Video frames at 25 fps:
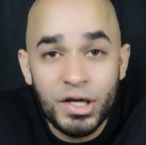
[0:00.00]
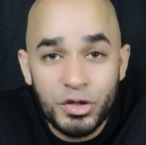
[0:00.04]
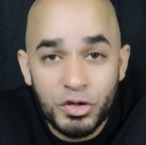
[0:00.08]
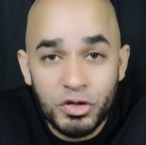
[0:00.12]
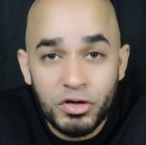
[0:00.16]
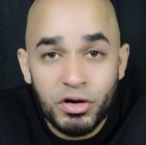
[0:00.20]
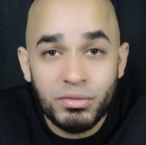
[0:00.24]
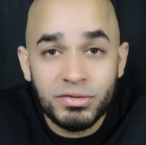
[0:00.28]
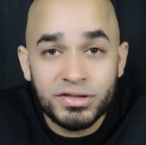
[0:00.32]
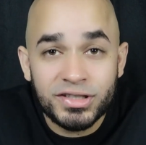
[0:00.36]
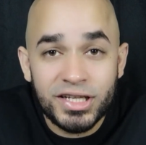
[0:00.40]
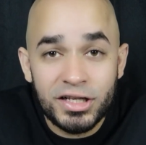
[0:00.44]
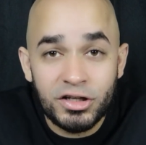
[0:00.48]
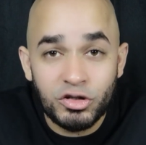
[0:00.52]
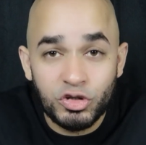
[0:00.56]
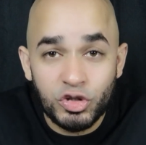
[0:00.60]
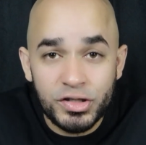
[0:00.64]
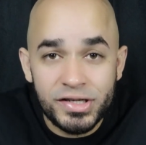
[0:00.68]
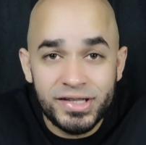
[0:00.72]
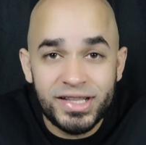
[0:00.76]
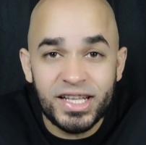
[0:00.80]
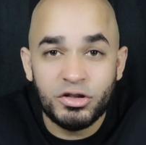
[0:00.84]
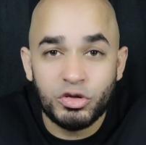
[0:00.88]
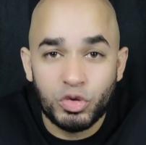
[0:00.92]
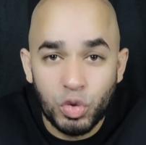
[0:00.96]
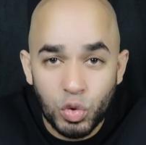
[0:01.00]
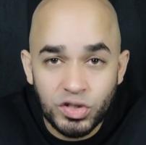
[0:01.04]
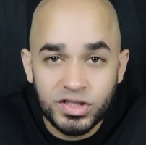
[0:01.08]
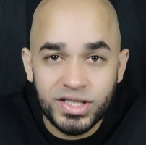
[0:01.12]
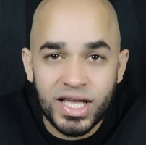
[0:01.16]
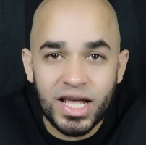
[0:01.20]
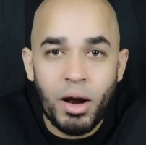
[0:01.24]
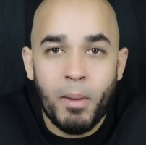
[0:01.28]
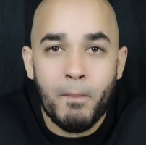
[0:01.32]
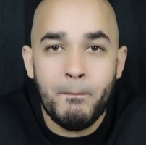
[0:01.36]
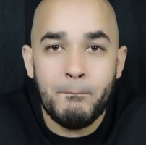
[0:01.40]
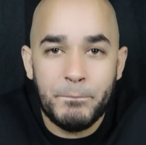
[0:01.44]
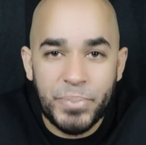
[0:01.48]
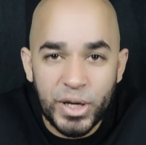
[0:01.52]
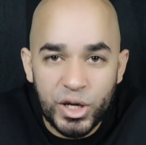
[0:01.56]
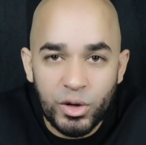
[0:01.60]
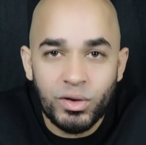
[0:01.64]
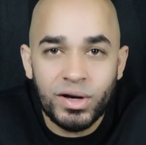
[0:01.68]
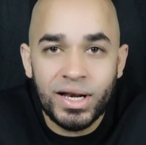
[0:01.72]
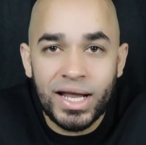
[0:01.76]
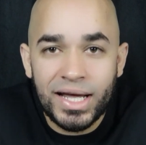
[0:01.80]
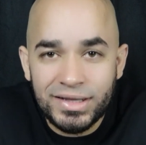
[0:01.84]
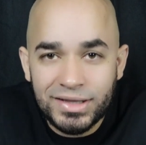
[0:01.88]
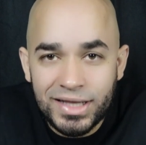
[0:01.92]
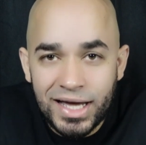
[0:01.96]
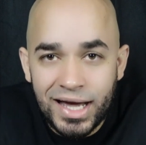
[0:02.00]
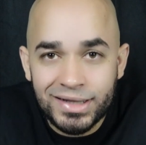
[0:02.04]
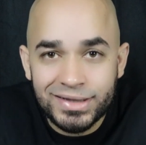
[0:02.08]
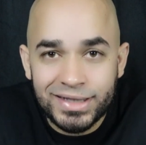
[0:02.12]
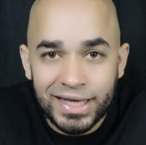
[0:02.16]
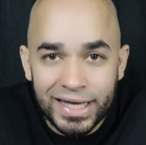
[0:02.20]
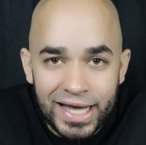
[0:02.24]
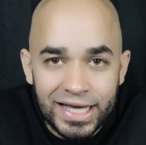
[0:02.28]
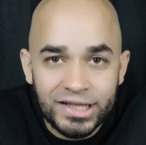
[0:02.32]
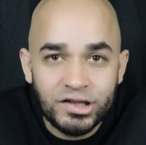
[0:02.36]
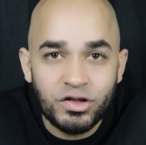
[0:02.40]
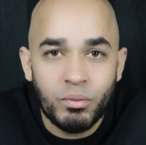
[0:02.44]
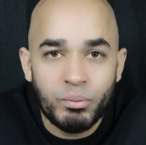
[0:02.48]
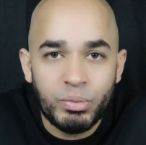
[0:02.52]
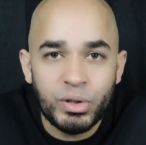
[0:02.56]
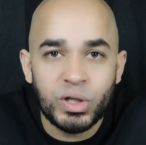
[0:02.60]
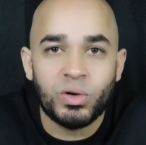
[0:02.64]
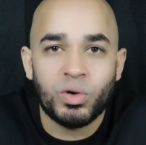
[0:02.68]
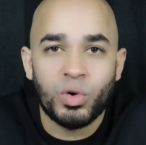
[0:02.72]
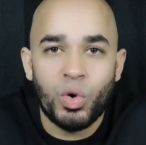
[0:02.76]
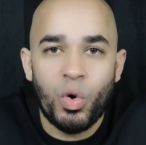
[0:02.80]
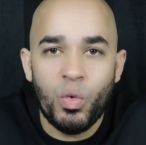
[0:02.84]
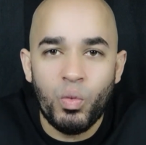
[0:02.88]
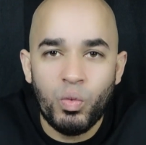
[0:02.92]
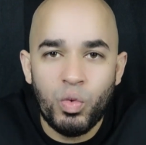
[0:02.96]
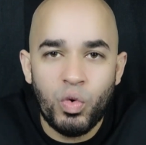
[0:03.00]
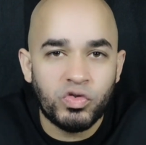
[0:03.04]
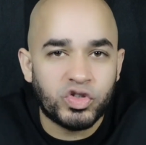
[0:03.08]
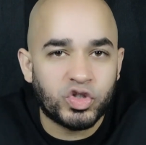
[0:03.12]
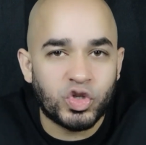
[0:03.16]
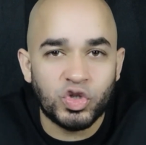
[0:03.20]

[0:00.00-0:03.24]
You know what I'm saying? Usually the dudes that are built like that, they end up being lone wolves